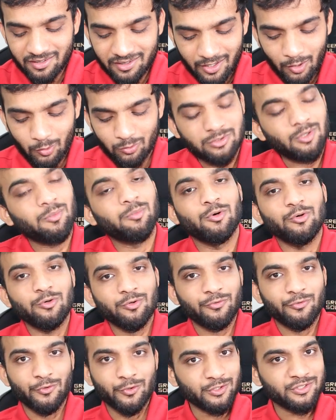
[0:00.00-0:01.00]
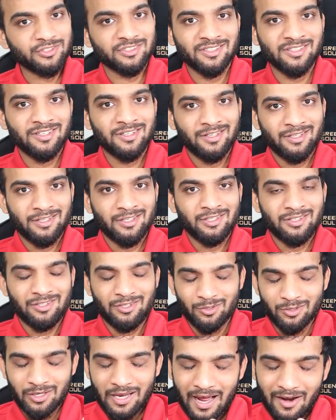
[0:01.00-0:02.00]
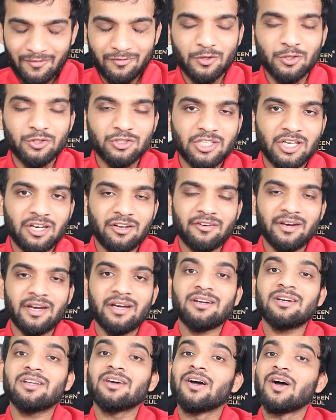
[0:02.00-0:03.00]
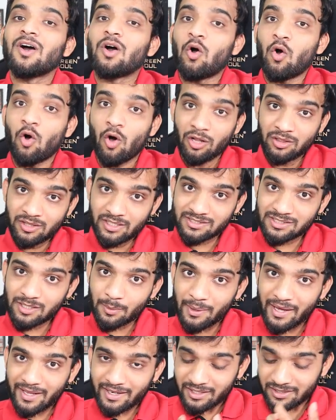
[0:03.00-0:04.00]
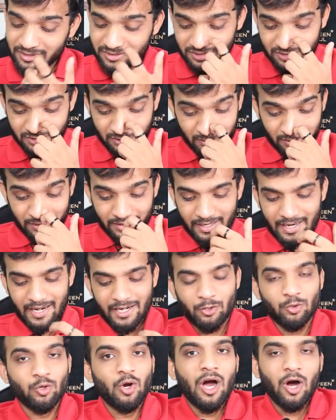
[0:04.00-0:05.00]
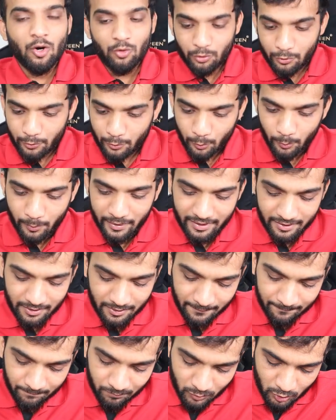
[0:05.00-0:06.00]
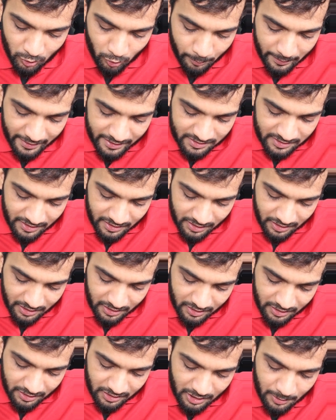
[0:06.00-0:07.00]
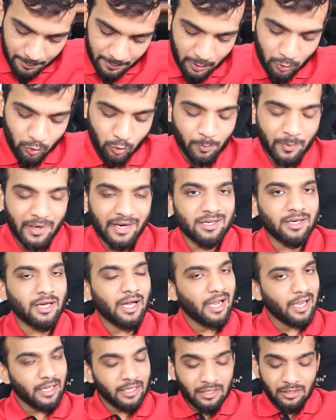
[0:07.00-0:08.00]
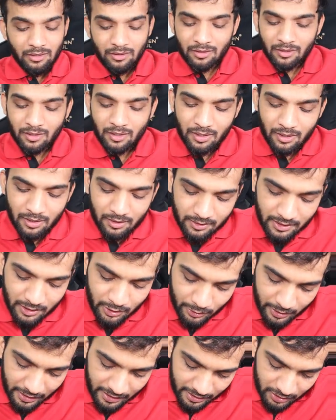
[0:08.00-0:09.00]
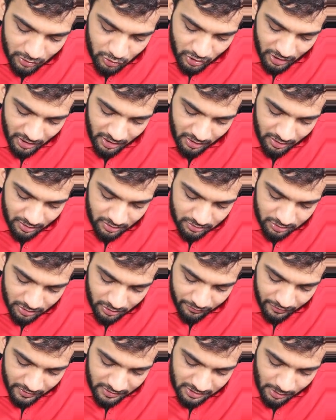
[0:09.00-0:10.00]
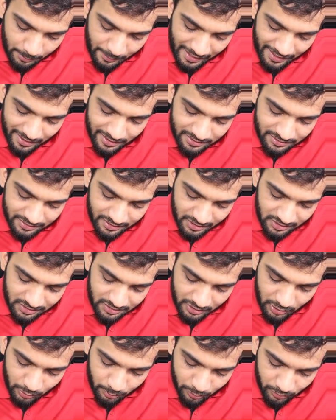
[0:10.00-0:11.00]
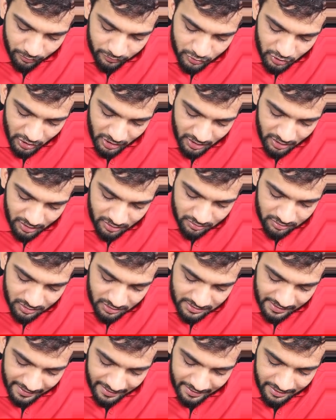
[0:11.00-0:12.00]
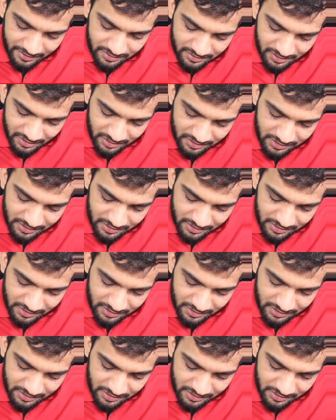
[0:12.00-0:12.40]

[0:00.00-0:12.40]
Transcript: written down the brute force. You'll have to generate all the subarrays, and you know how to do it. You basically keep a loop at I, then you take a J. So the first subarray is this, then you move J, the second is